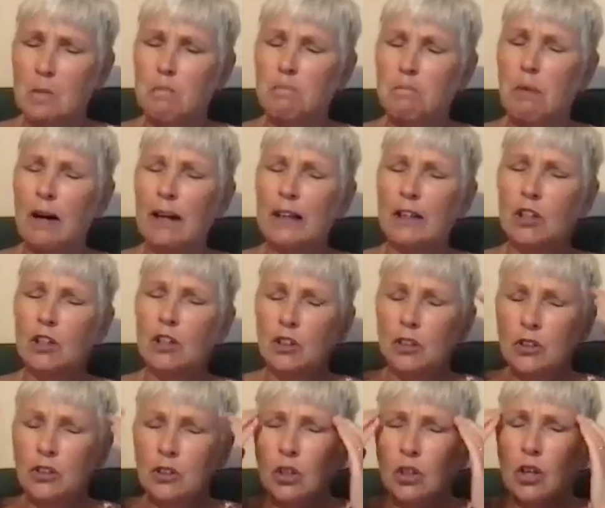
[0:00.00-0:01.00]
But
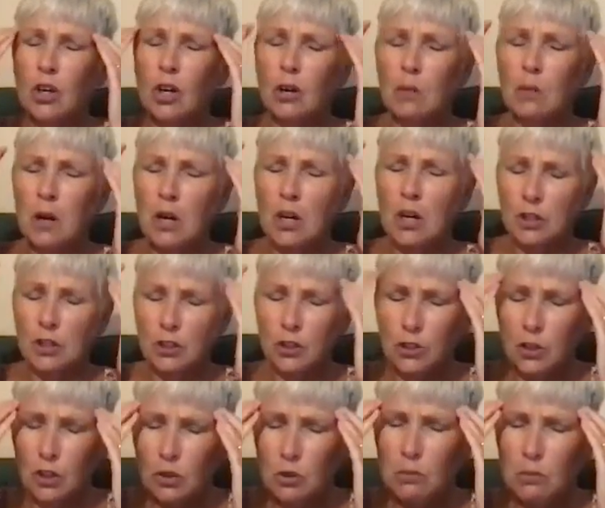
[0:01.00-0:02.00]
your
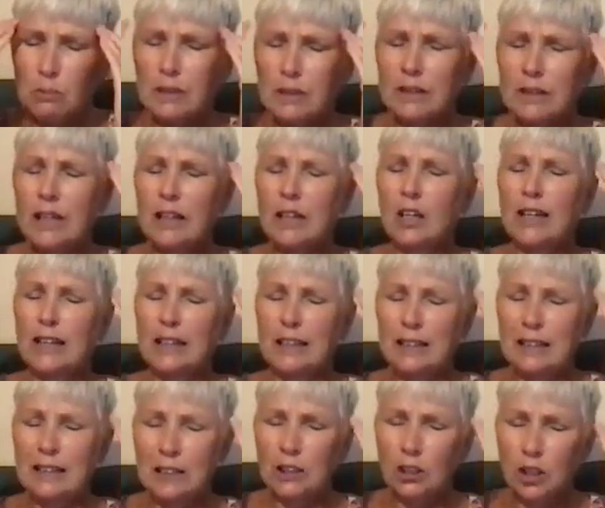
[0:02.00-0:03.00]
human
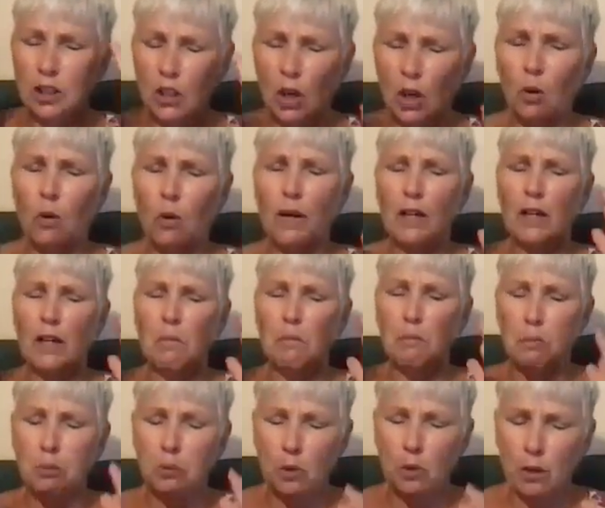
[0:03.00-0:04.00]
egoic
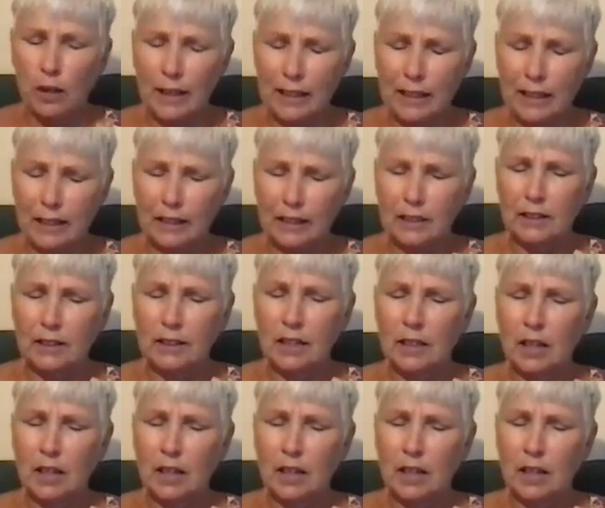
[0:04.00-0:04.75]
brain,